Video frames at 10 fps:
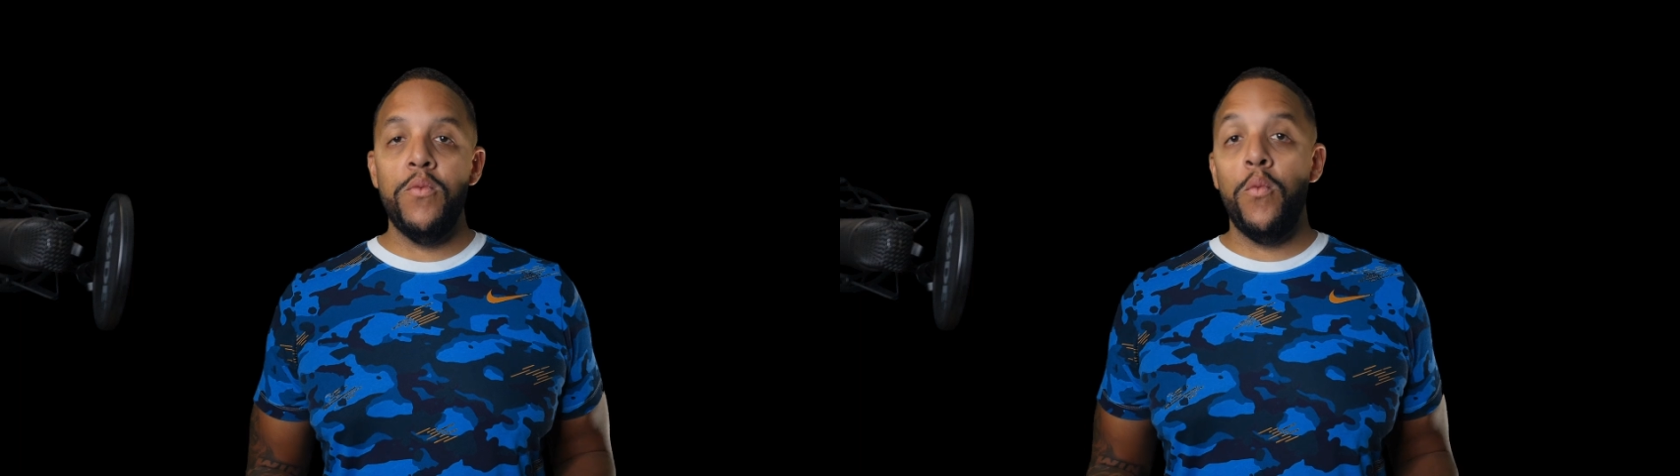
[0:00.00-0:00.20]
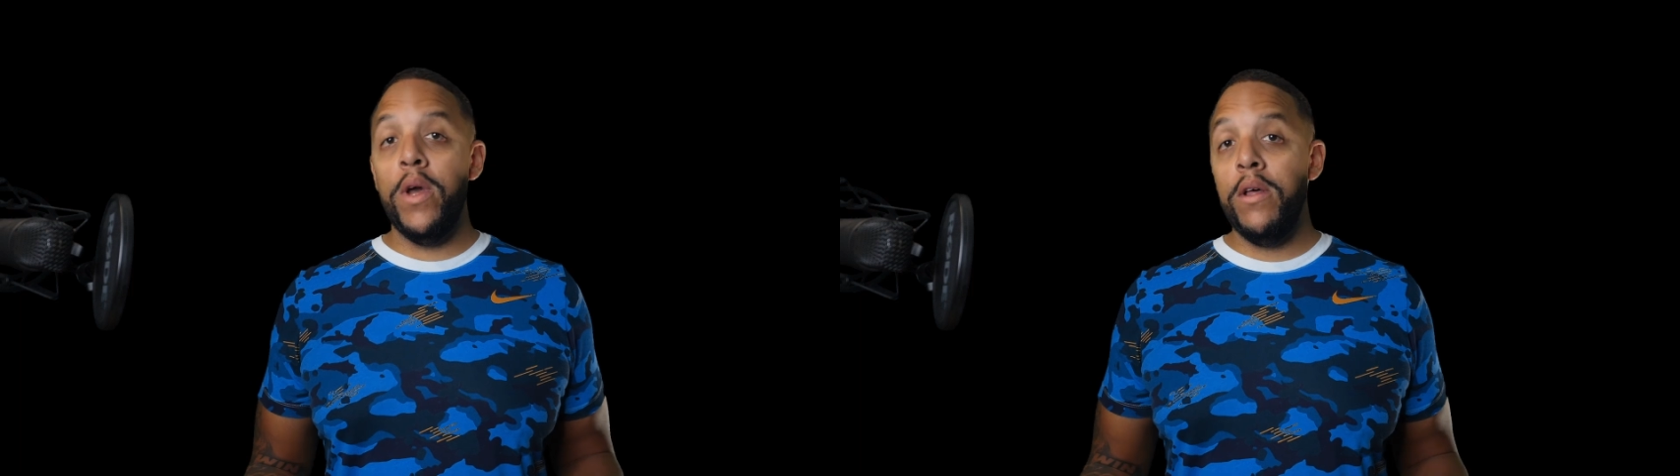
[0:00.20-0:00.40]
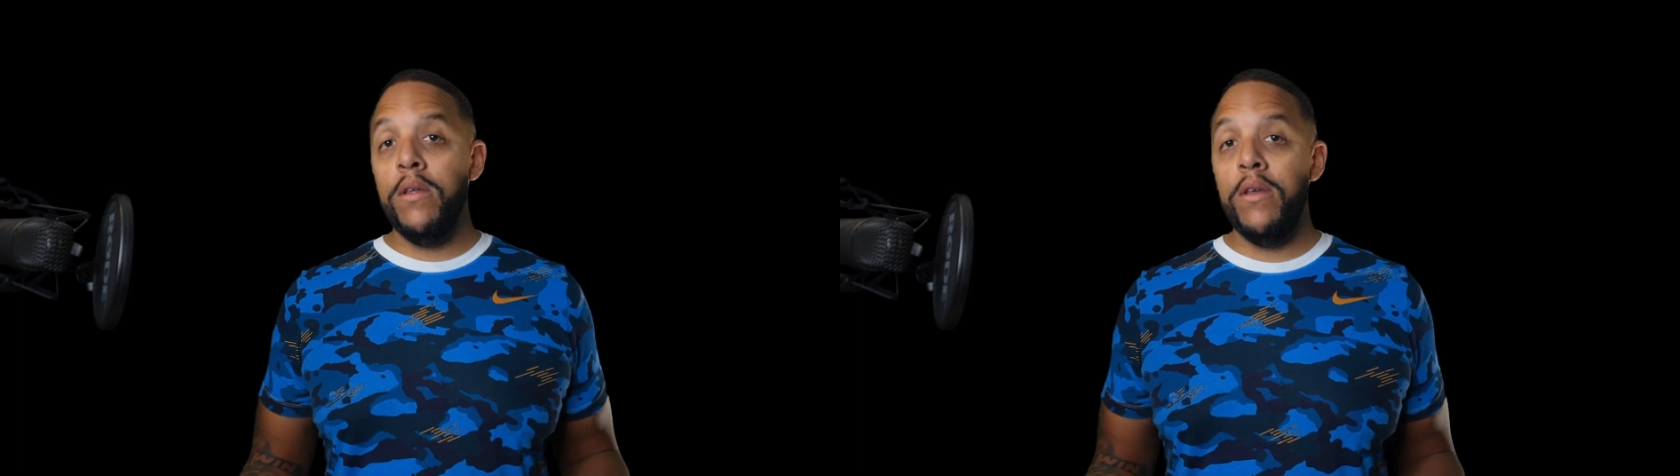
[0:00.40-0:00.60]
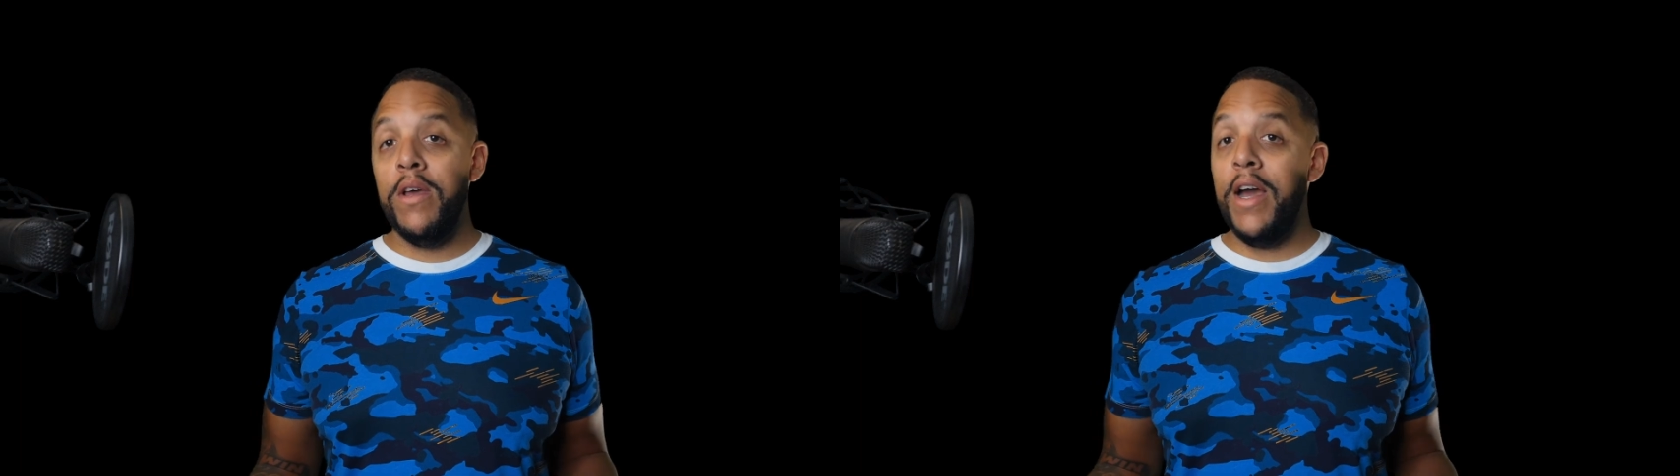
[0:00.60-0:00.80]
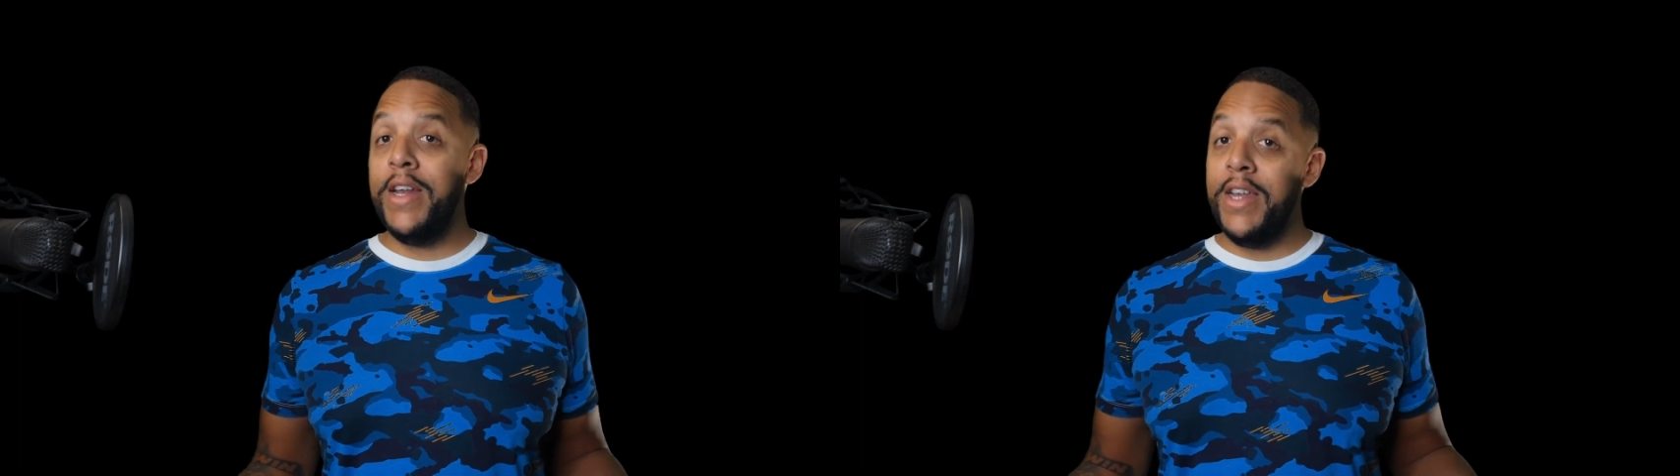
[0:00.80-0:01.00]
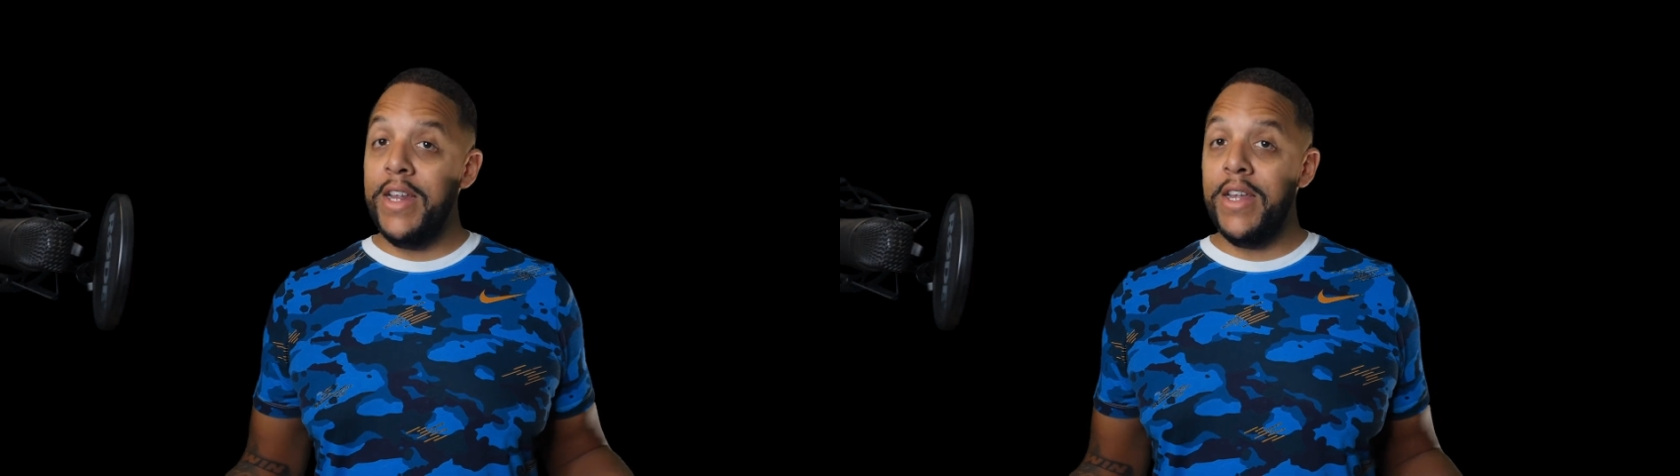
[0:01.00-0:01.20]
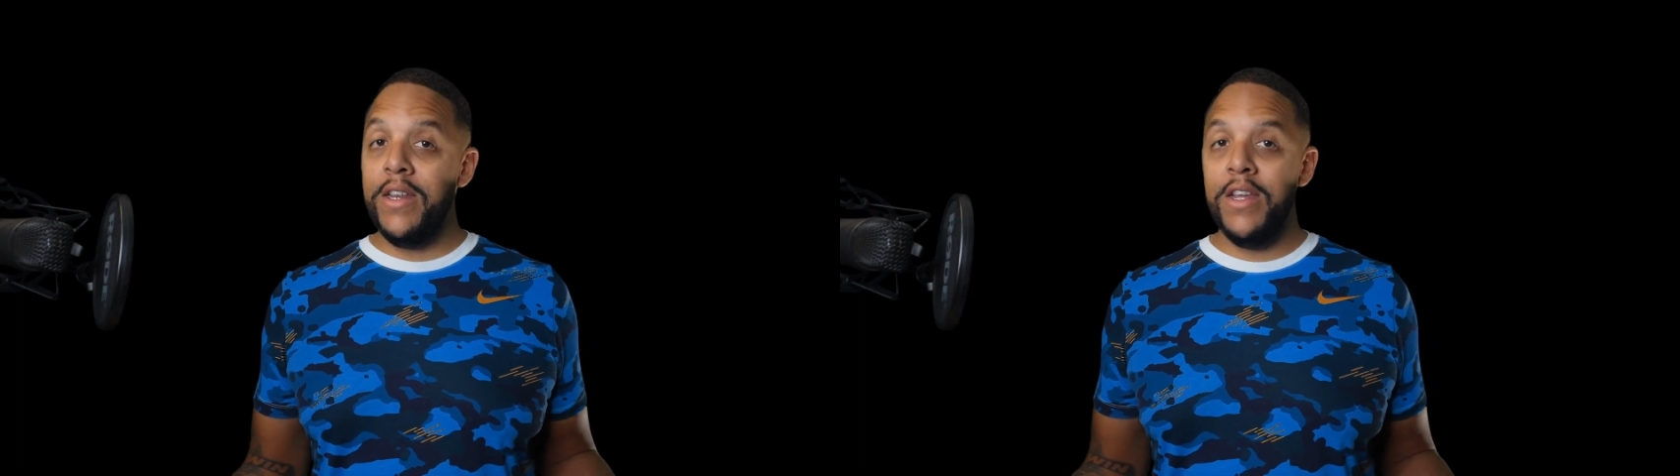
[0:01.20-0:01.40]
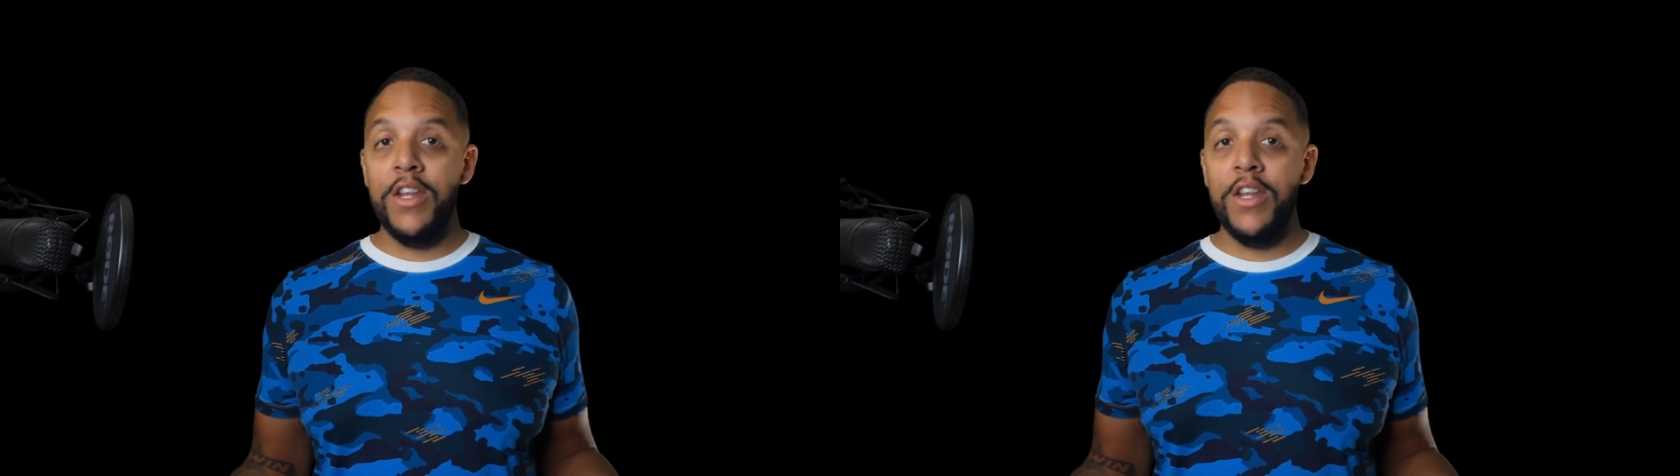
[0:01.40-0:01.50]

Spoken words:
Well, I did it